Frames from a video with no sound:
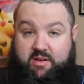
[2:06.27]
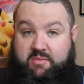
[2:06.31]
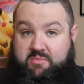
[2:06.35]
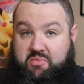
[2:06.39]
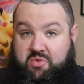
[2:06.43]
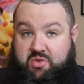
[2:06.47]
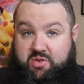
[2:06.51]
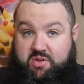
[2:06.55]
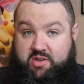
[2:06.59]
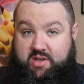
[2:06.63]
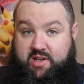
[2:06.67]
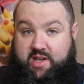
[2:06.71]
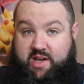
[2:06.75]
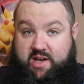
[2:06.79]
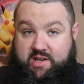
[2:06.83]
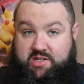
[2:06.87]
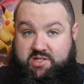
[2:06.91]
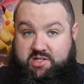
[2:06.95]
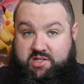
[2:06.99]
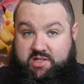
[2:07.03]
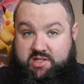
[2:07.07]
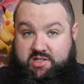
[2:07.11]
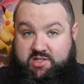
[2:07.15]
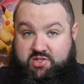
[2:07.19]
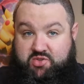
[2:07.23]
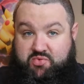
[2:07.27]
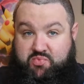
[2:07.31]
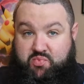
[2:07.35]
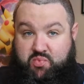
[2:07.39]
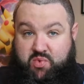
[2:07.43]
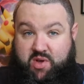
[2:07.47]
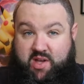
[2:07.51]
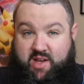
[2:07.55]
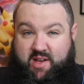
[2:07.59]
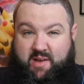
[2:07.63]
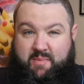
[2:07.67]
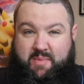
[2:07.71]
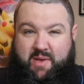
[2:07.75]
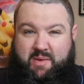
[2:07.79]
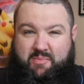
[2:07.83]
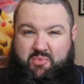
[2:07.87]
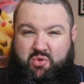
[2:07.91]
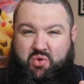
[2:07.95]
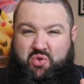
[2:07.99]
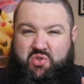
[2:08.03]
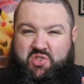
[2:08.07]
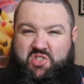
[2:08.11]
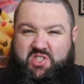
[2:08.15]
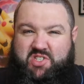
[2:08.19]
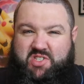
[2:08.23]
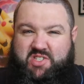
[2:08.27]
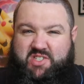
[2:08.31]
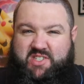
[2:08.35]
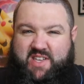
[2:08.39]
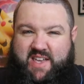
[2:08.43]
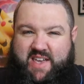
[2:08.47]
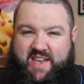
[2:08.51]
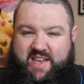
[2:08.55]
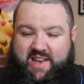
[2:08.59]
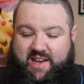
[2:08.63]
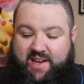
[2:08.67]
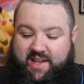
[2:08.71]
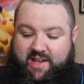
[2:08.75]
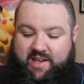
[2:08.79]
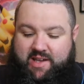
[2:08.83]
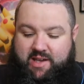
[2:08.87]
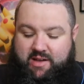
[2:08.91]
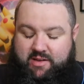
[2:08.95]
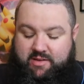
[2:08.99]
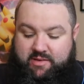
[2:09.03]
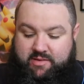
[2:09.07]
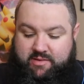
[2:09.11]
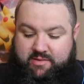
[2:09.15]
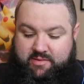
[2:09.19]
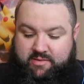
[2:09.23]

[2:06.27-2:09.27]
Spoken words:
I'm gonna catch this somewhere a bit more scenic.